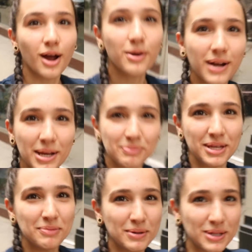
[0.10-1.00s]
All right,
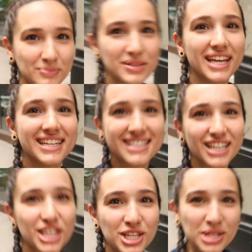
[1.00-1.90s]
people. It is
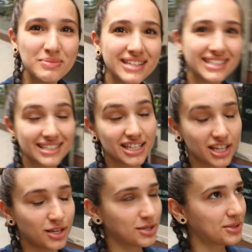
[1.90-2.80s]
a humid,
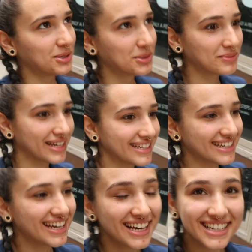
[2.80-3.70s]
humid
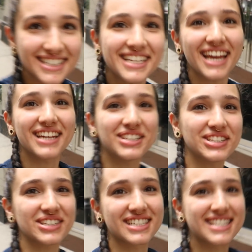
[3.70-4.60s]
day in
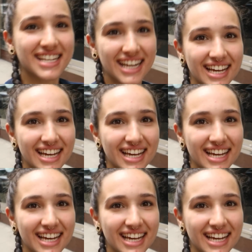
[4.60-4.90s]
New York City.